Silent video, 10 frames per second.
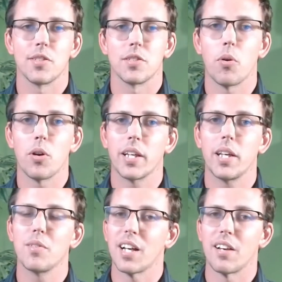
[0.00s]
it's important to keep
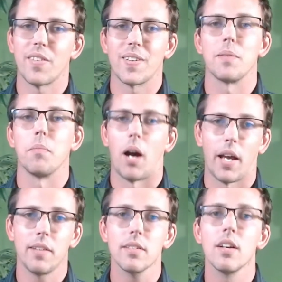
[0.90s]
those kind of things in
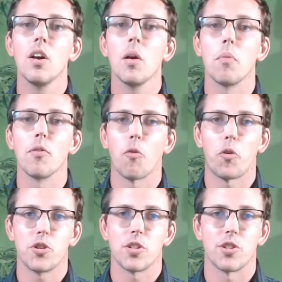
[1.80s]
mind before
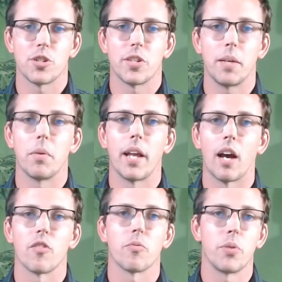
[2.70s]
you start just taking money
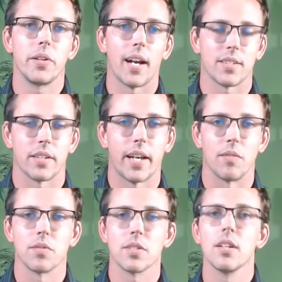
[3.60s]
out of pre-tax
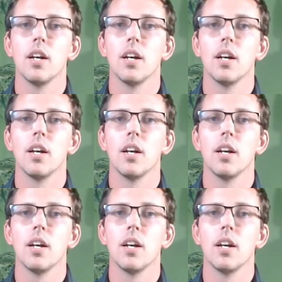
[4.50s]
accounts,